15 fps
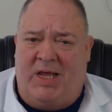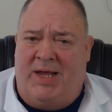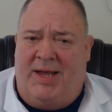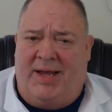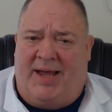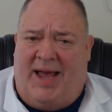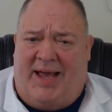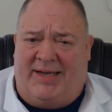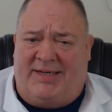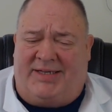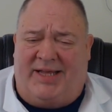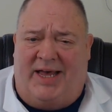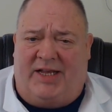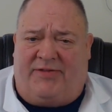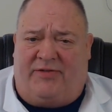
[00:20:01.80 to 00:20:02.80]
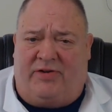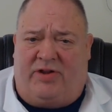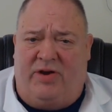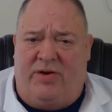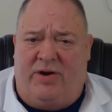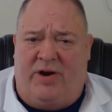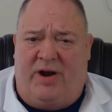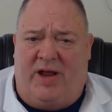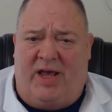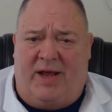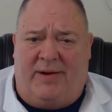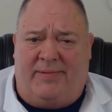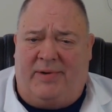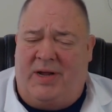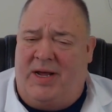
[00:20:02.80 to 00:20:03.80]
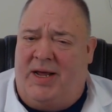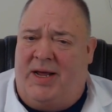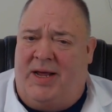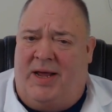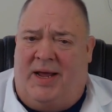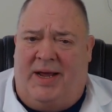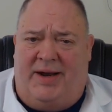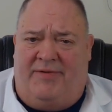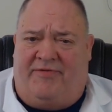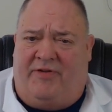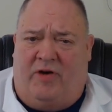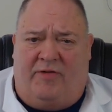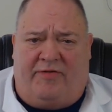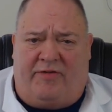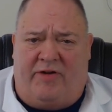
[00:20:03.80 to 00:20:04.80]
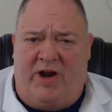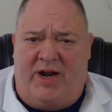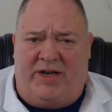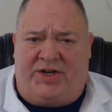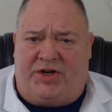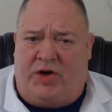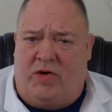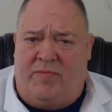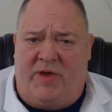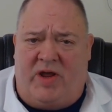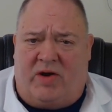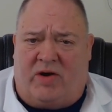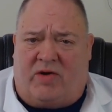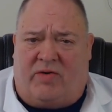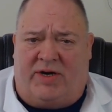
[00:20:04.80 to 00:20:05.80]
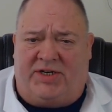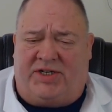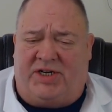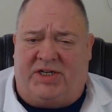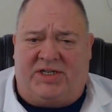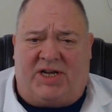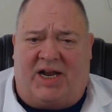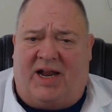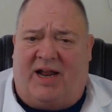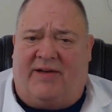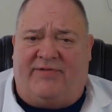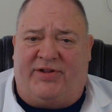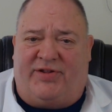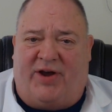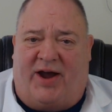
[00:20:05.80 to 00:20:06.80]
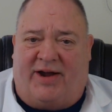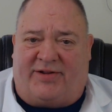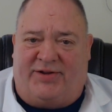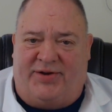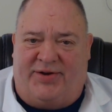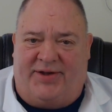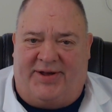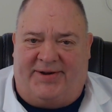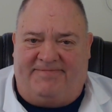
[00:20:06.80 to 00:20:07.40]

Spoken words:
Guys, thanks for tuning in. And feel free to shoot me your questions. I'd love to talk to you.